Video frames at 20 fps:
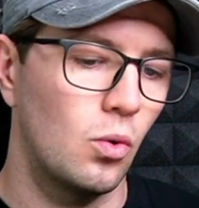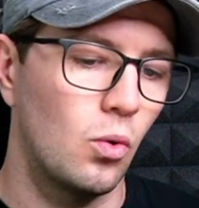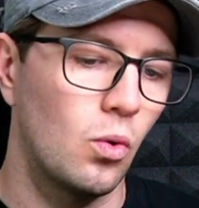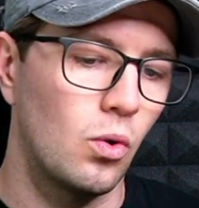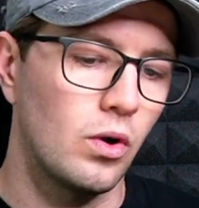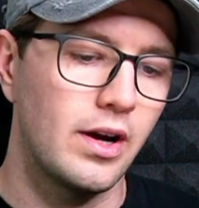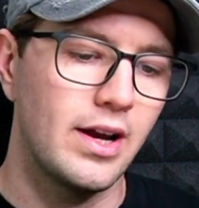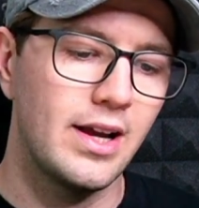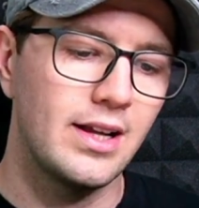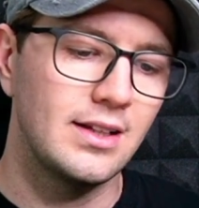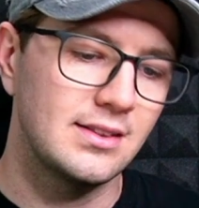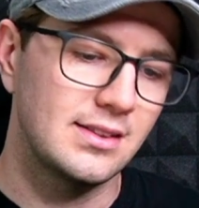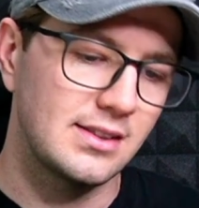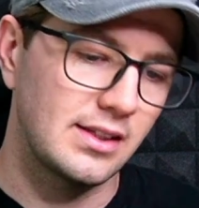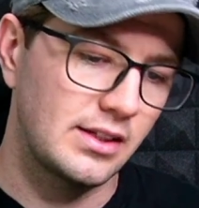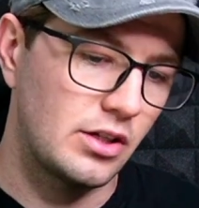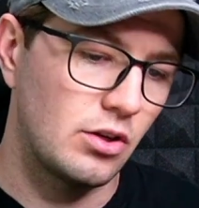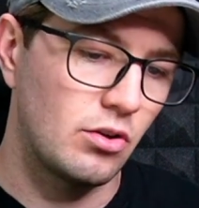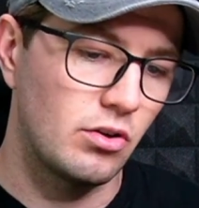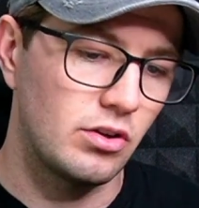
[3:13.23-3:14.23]
or
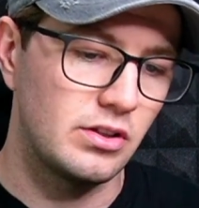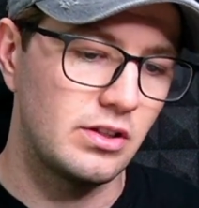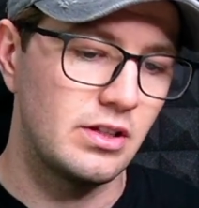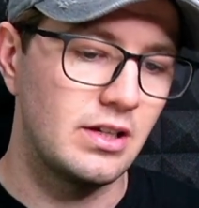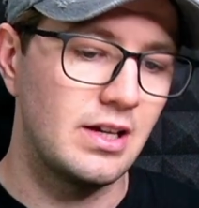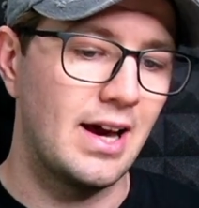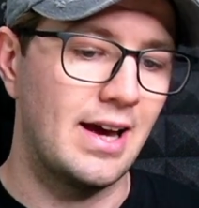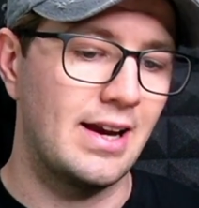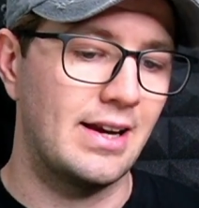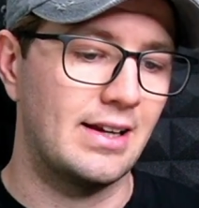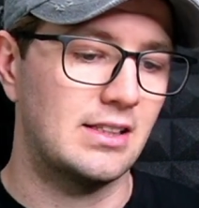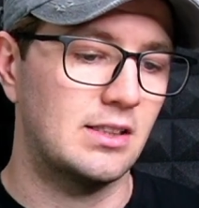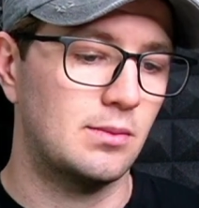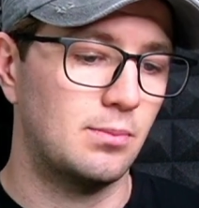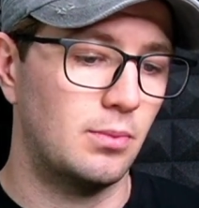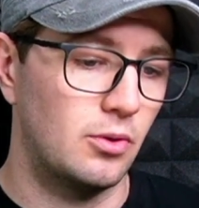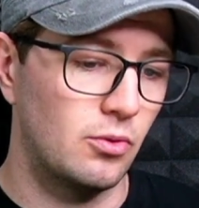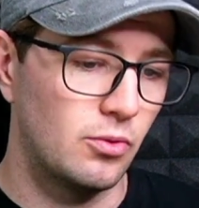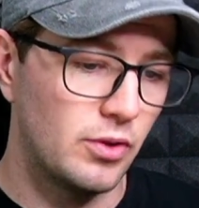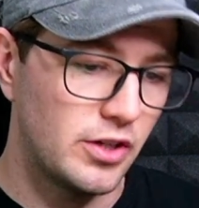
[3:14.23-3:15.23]
insecurity and
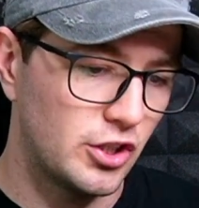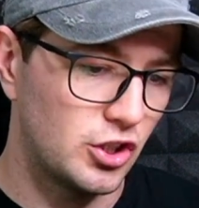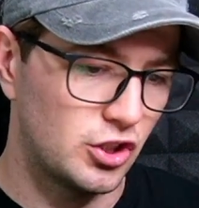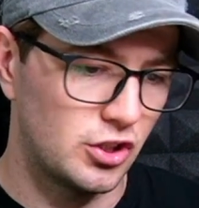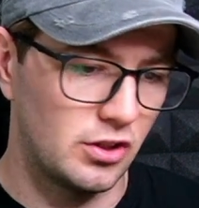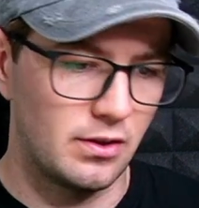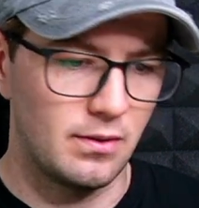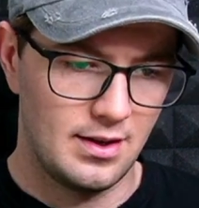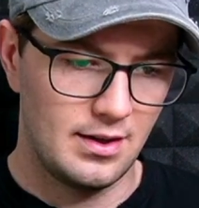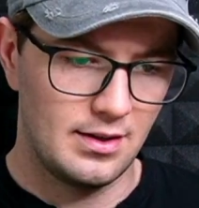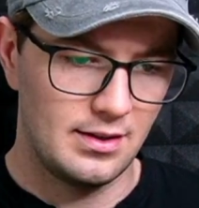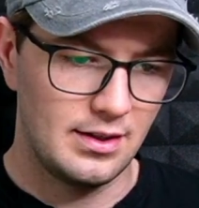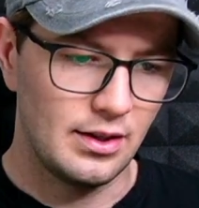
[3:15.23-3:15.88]
exploration.